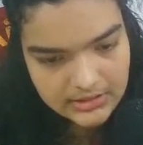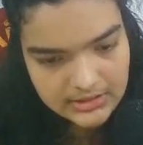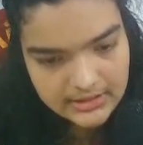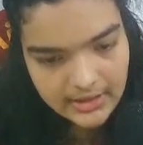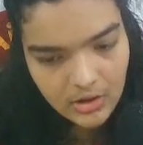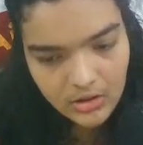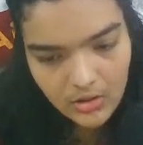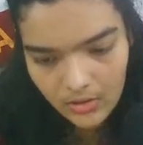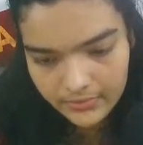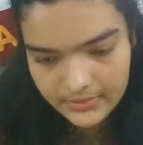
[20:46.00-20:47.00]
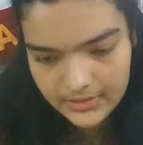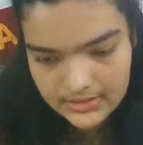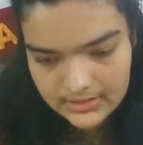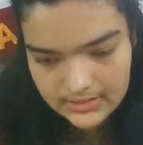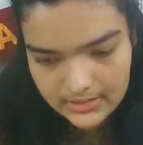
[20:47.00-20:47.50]
Click on all of
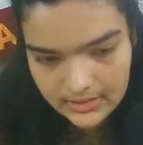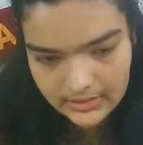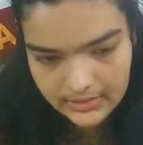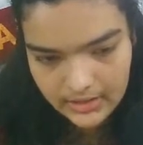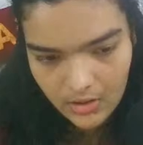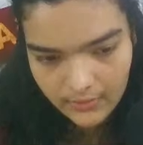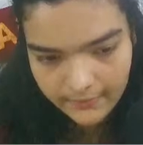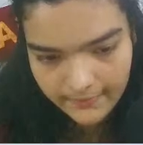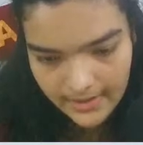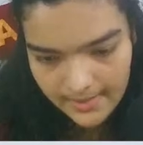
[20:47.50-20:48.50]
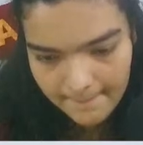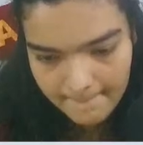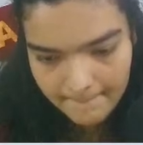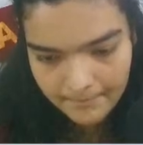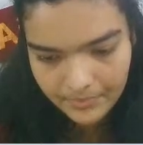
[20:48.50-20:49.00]
these. Click on fill.
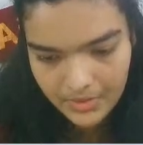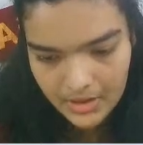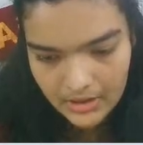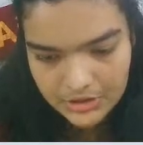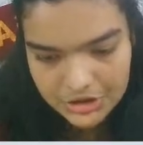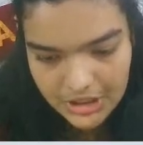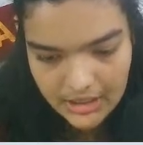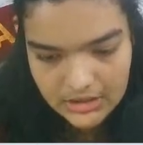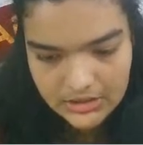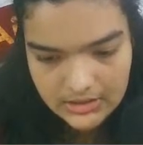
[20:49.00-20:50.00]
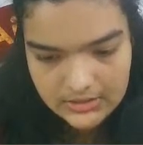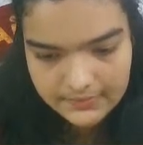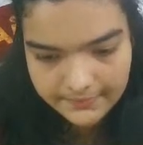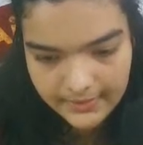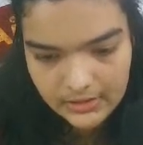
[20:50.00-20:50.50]
Change
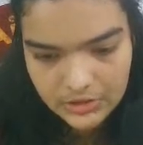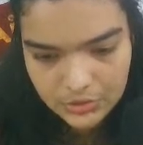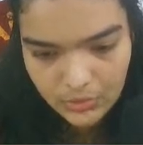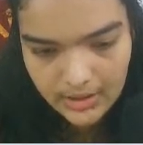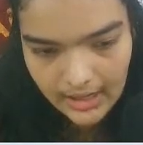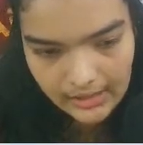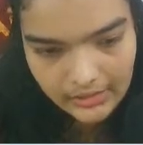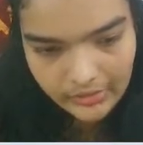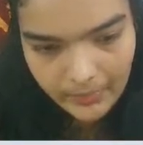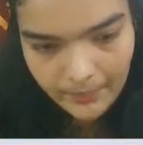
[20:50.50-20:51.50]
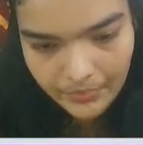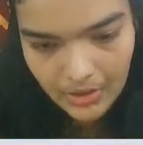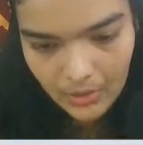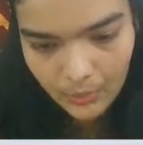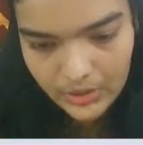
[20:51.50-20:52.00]
this fill to a color.
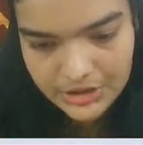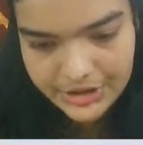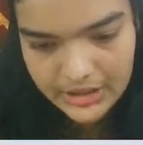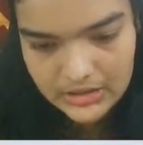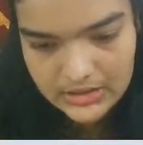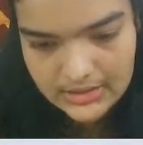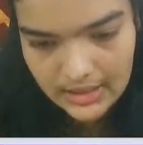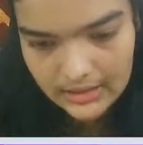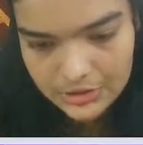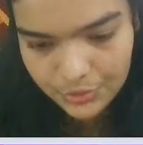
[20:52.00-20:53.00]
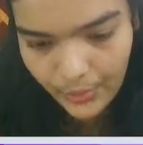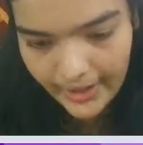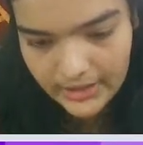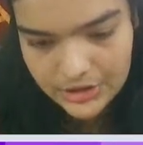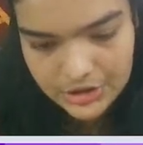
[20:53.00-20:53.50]
We'll change this color to
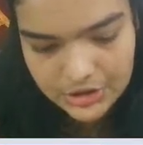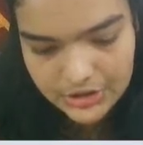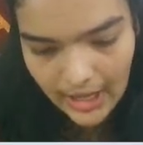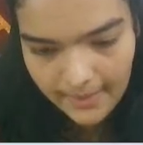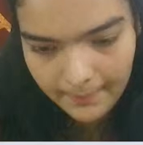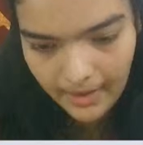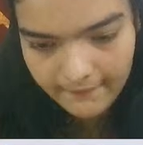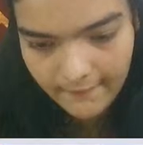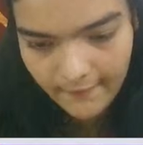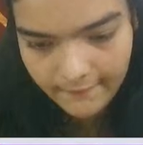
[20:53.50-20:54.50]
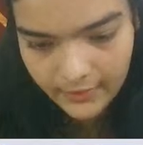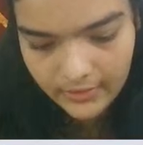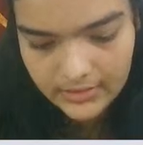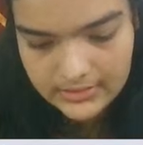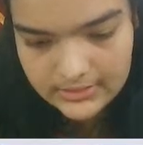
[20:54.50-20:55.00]
white. Just type FFF
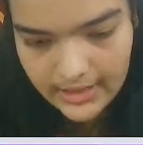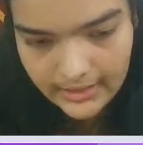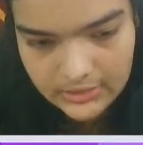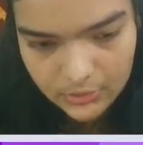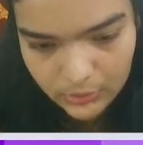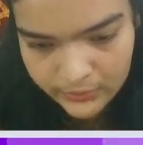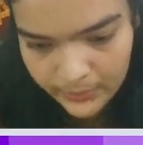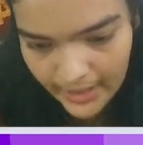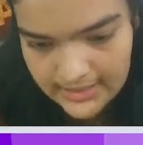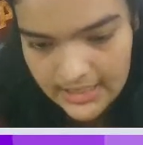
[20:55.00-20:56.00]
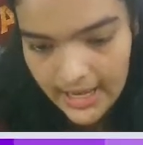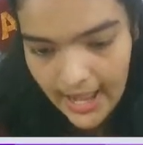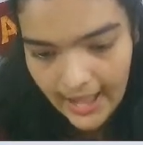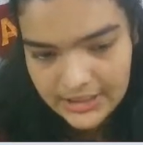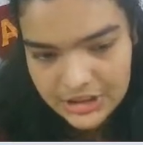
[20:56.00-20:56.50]
here. It's the hex code for white.
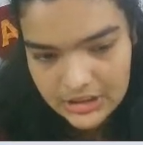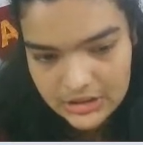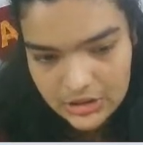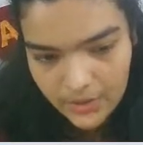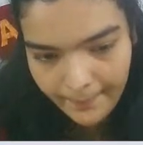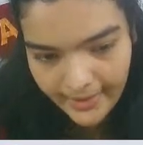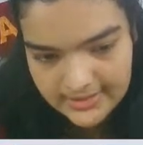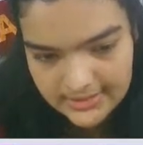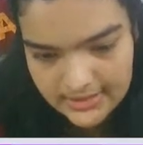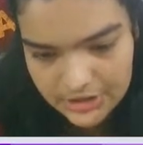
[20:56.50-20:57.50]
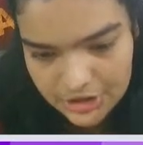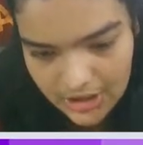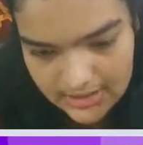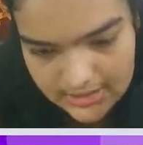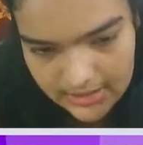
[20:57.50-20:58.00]
And change the opacity
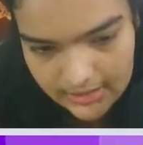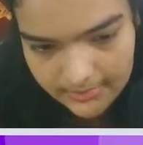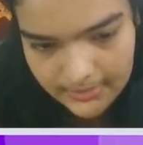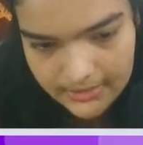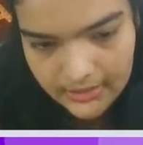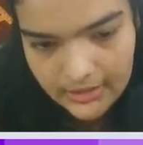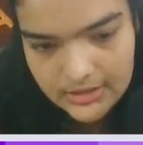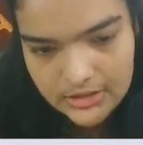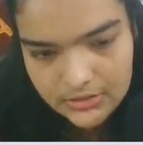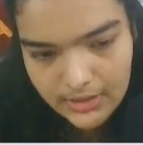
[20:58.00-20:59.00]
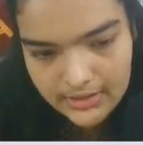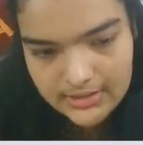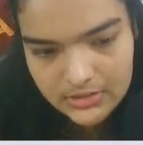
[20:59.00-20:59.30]
just a little bit, just so that it's